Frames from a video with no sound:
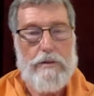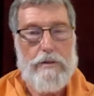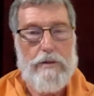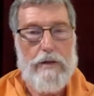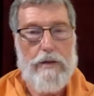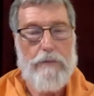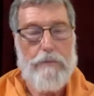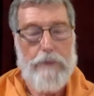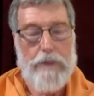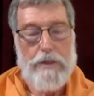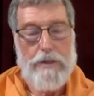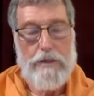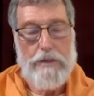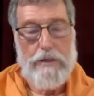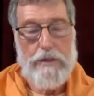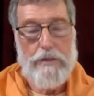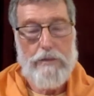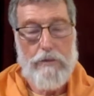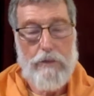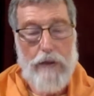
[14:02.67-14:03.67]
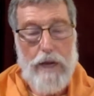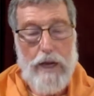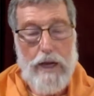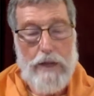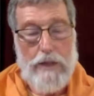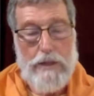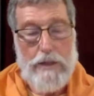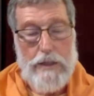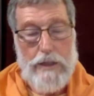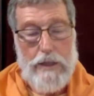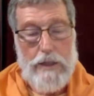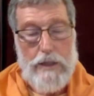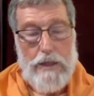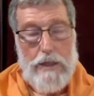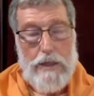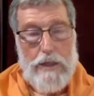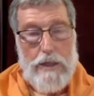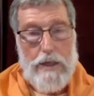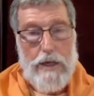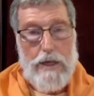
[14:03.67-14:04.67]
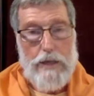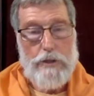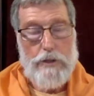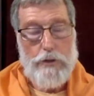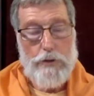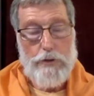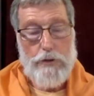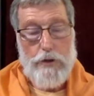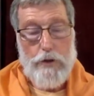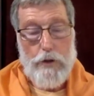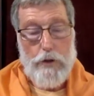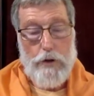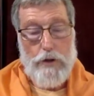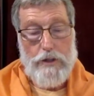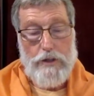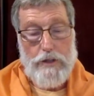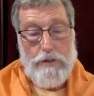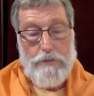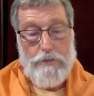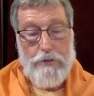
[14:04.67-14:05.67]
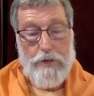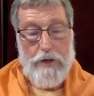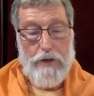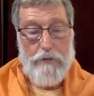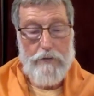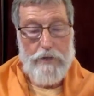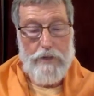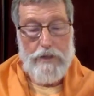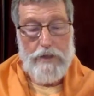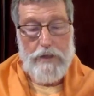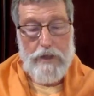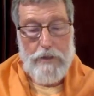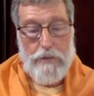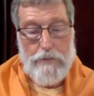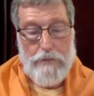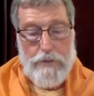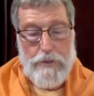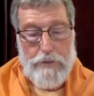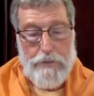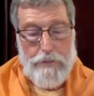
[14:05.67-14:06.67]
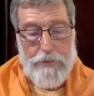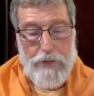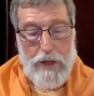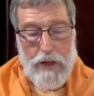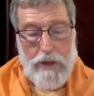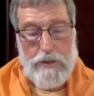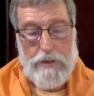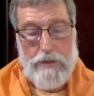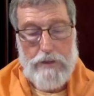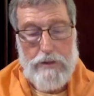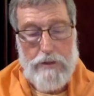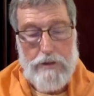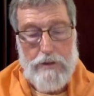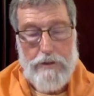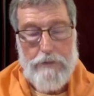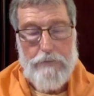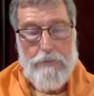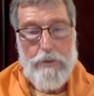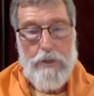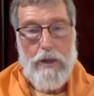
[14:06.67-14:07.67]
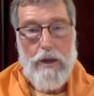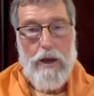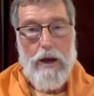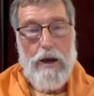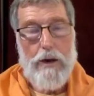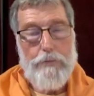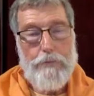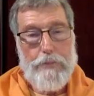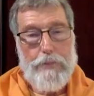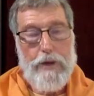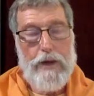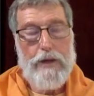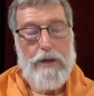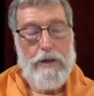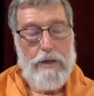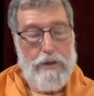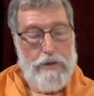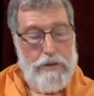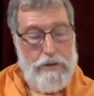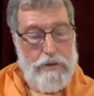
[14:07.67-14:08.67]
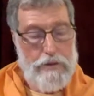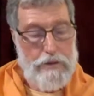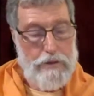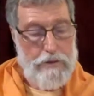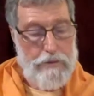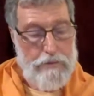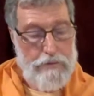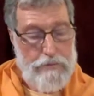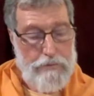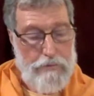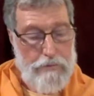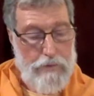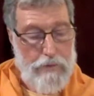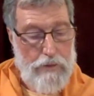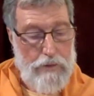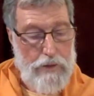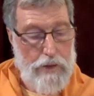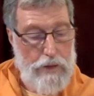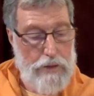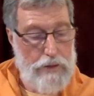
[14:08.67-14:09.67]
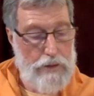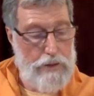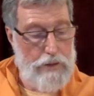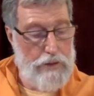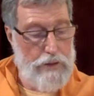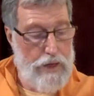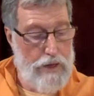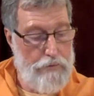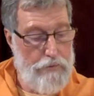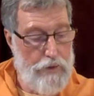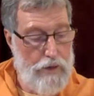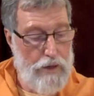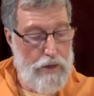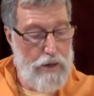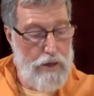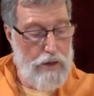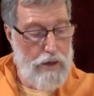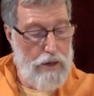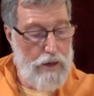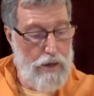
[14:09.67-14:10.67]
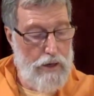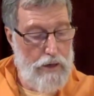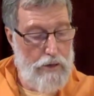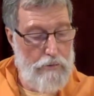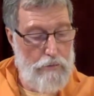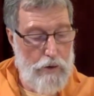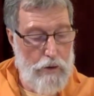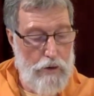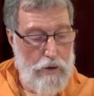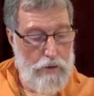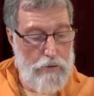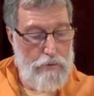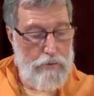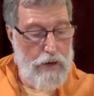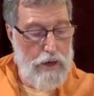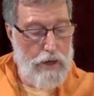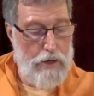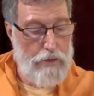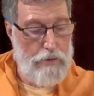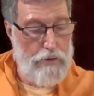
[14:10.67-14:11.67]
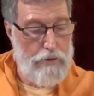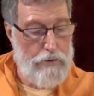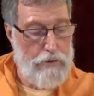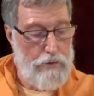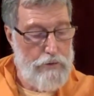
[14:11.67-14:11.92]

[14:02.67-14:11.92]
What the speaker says: a basis in reality. And so the cause of forgiveness comes up next. Uprightness, that is having a high moral value,